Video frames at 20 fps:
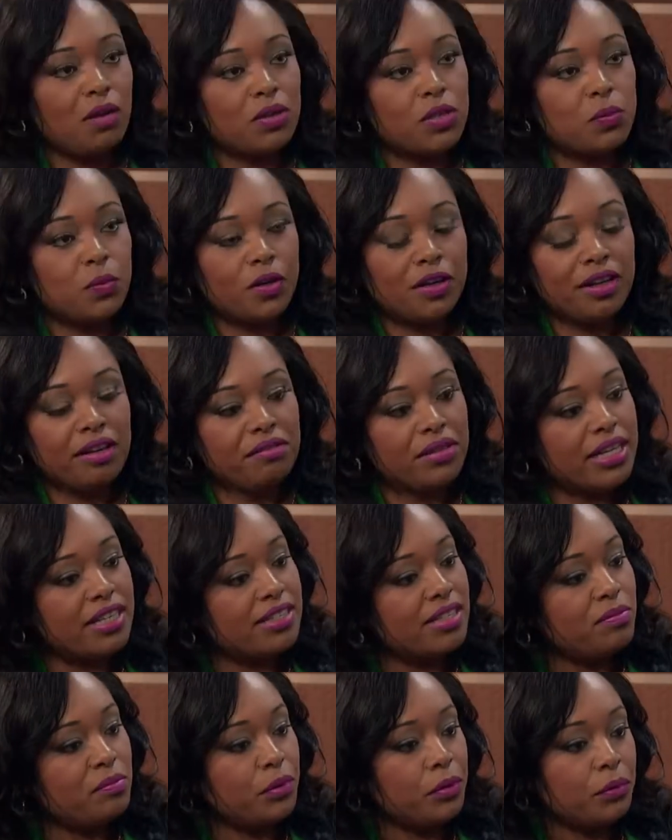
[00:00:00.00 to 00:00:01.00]
was born and
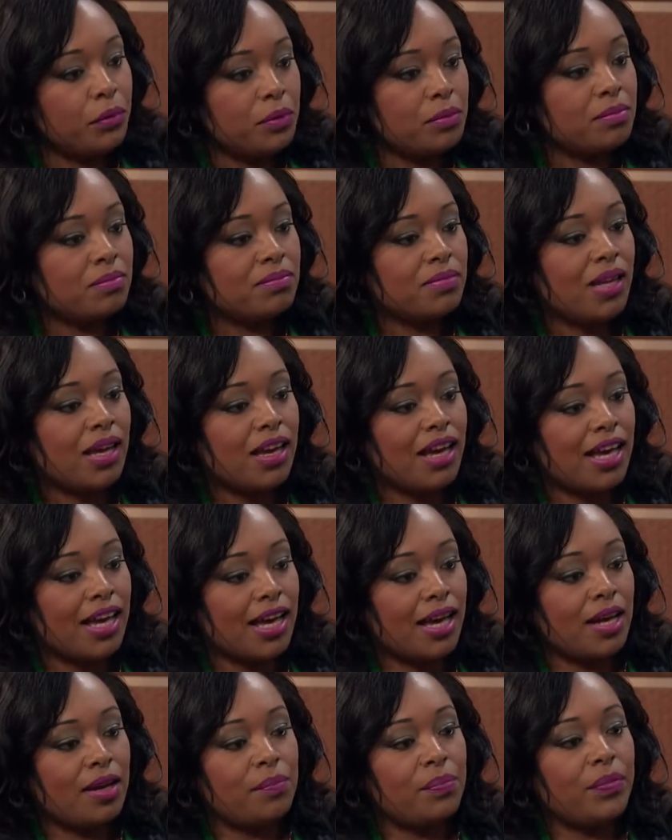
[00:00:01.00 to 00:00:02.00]
raised in Peru.
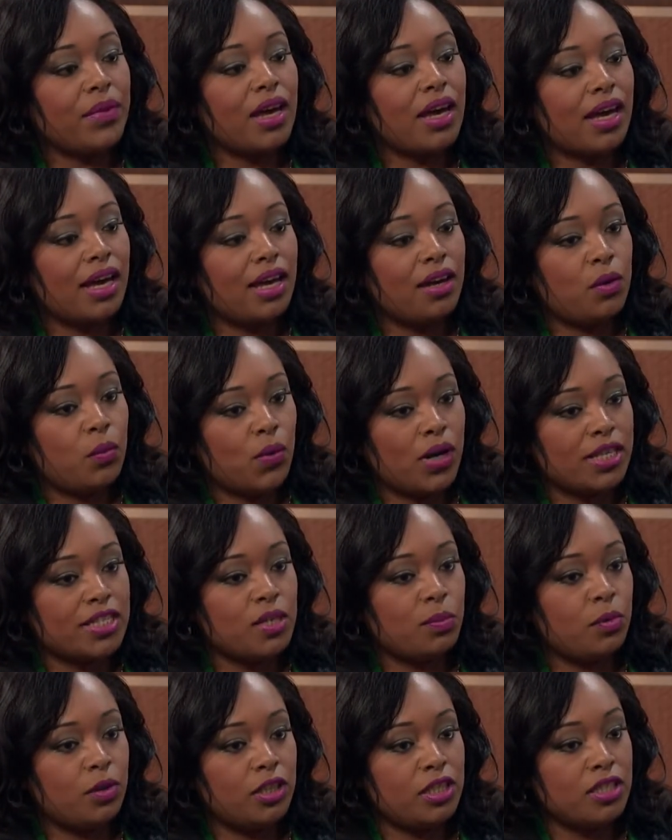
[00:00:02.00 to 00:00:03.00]
I
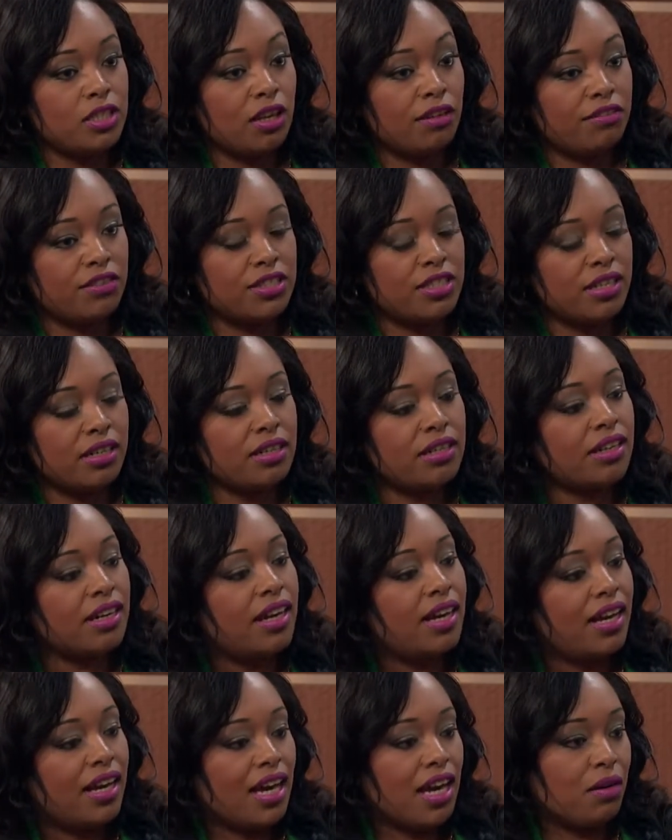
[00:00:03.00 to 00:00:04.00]
was a police officer.
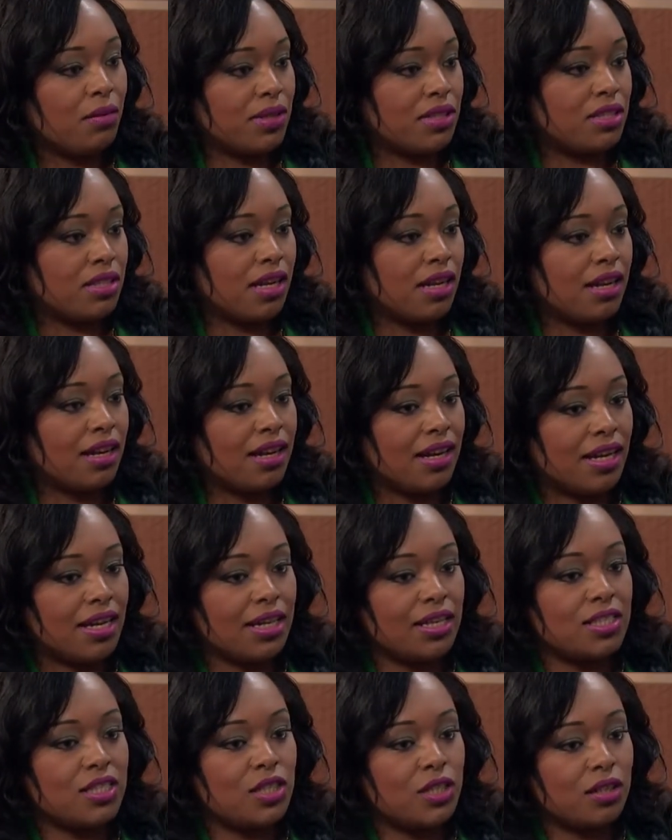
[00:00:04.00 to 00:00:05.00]
I was
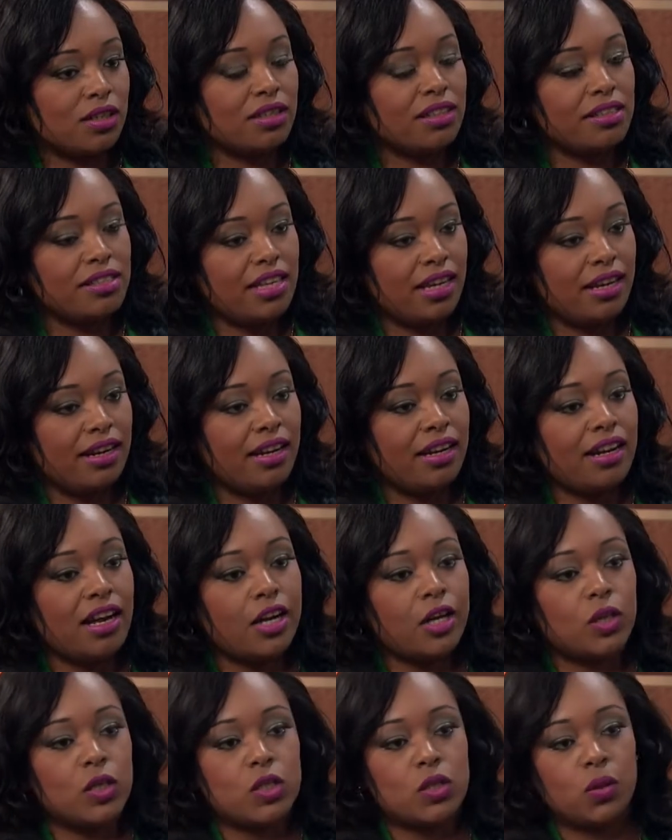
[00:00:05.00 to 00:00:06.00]
a SOC lieutenant.
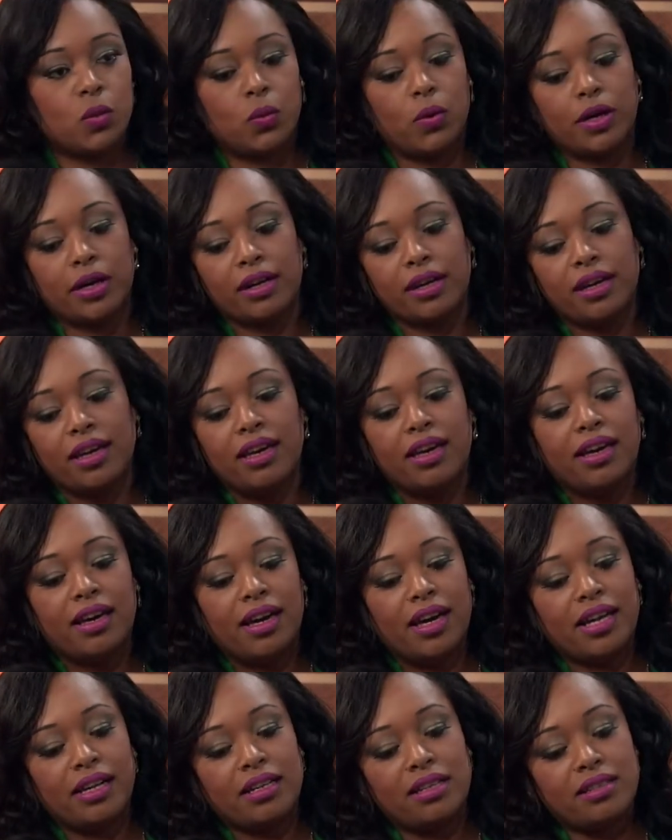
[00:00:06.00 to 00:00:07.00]
I also worked
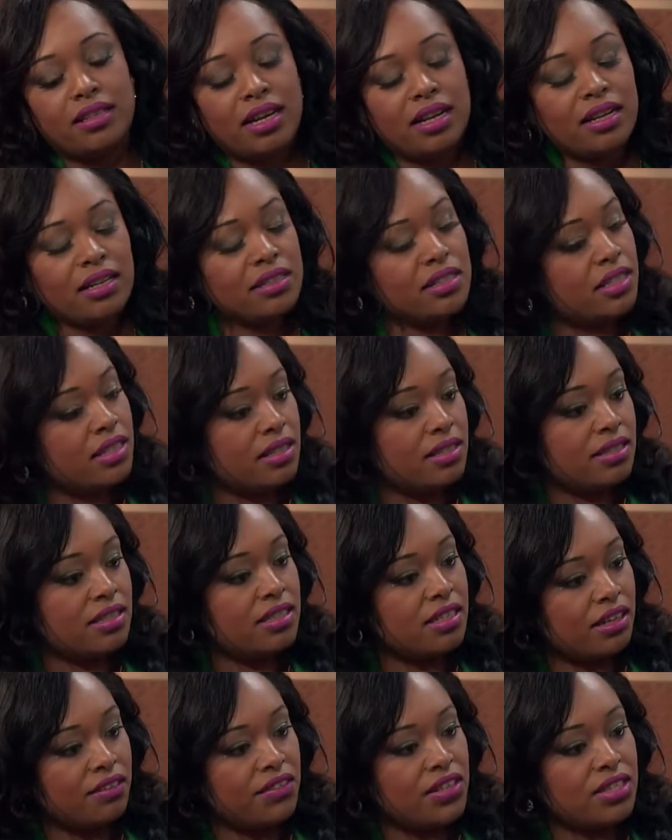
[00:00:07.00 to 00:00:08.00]
in
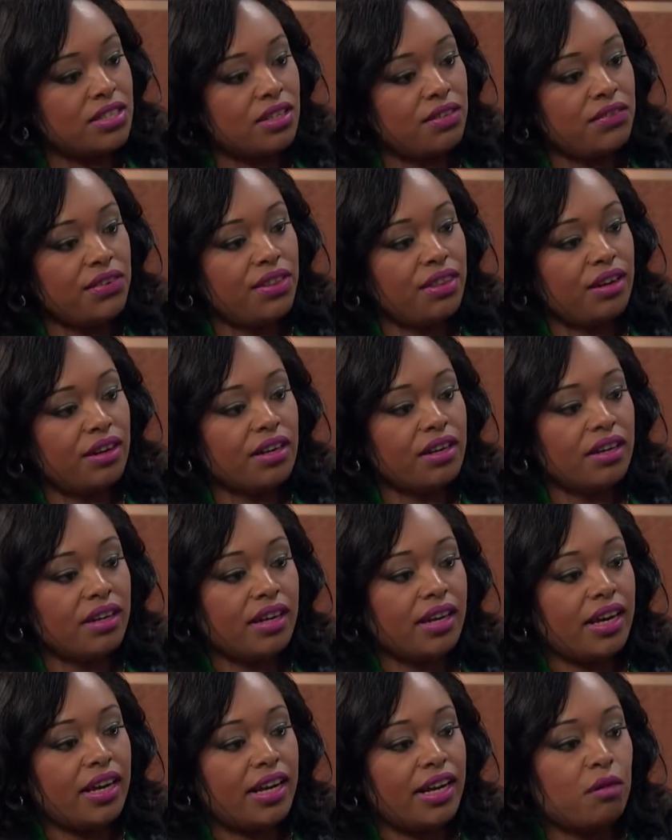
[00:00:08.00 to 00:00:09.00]
intelligence service over there,
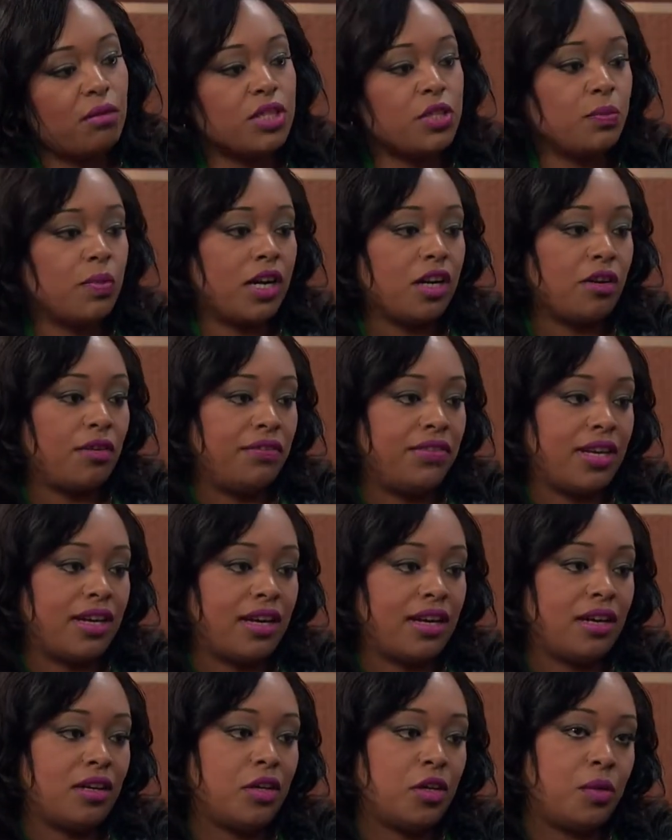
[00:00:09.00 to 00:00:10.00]
and I was part of
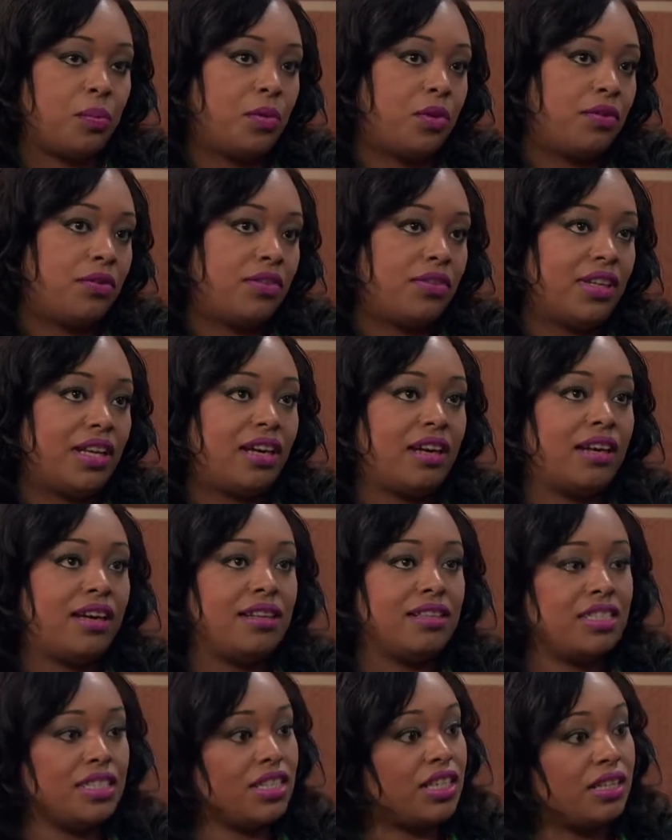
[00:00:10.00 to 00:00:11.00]
the group of
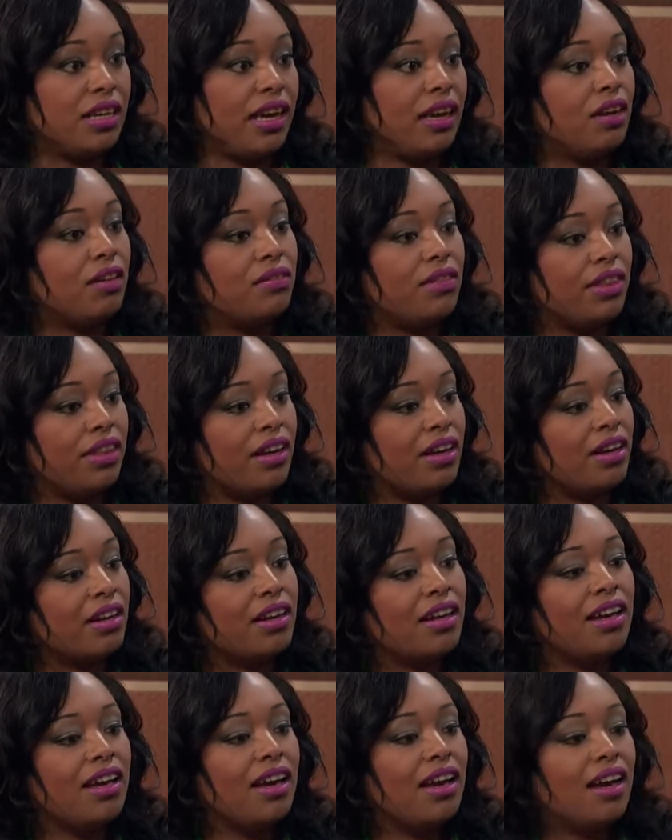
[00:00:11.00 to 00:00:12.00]
the DGA over
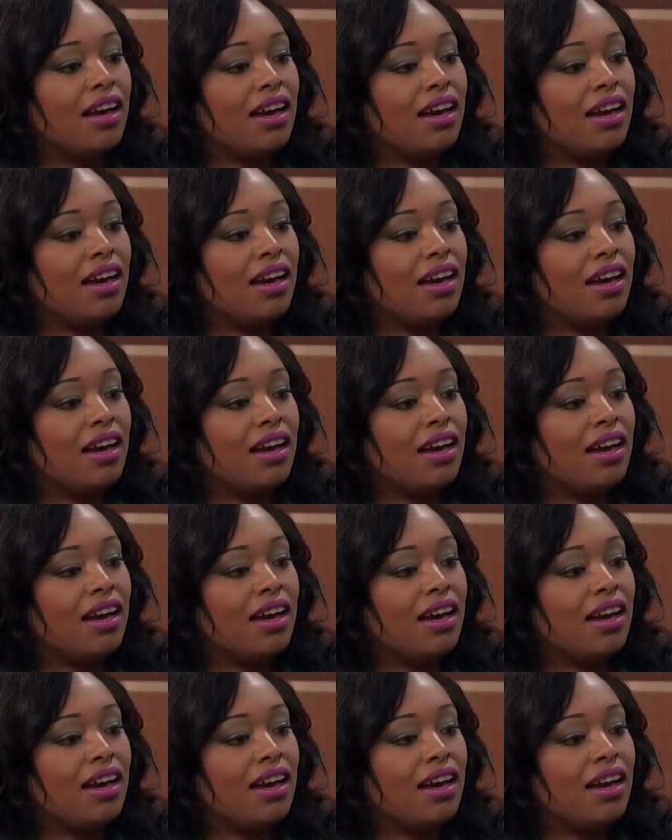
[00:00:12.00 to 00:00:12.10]
there.